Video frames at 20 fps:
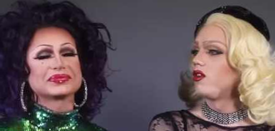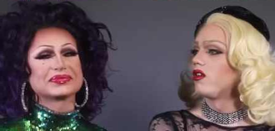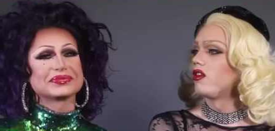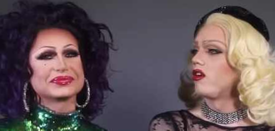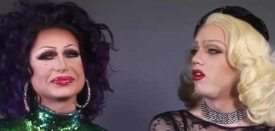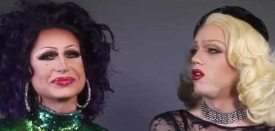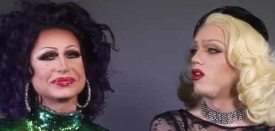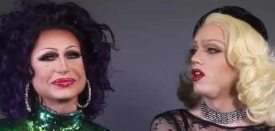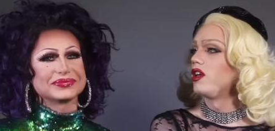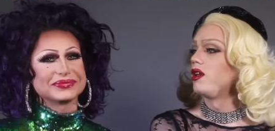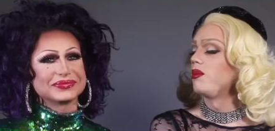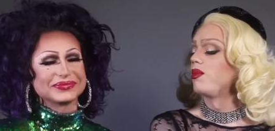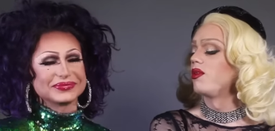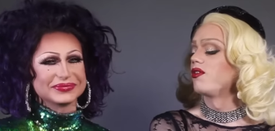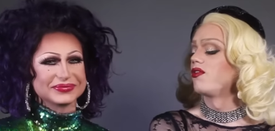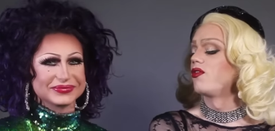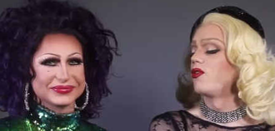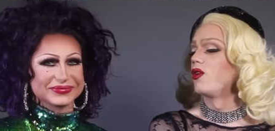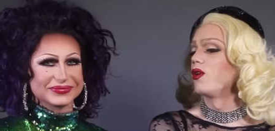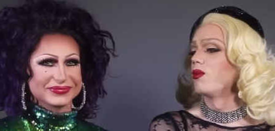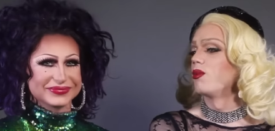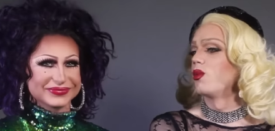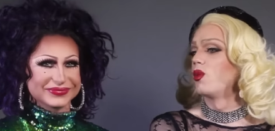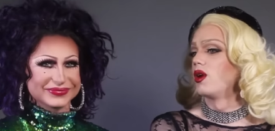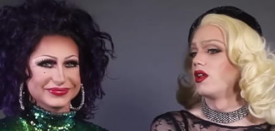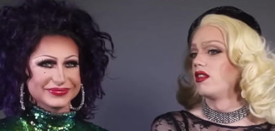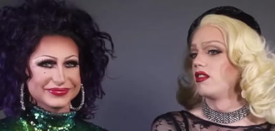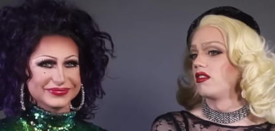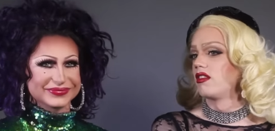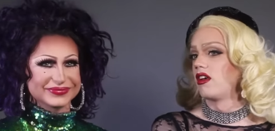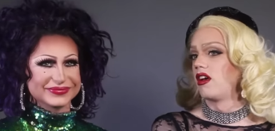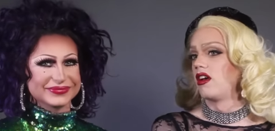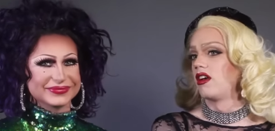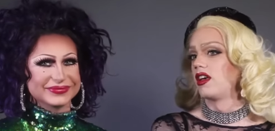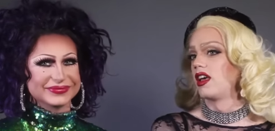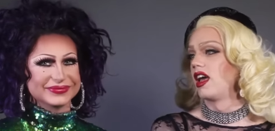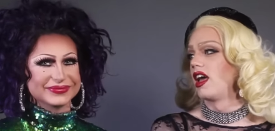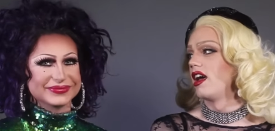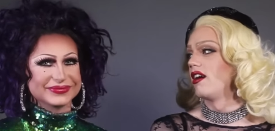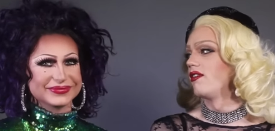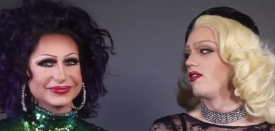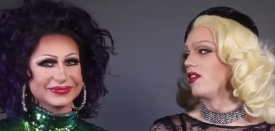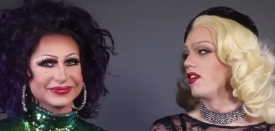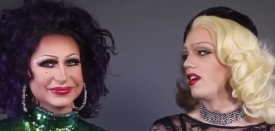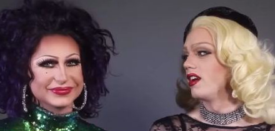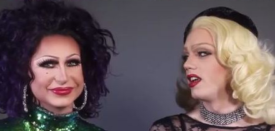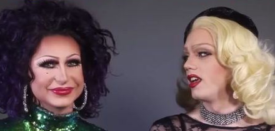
Speaker 1: you could only perform one song ever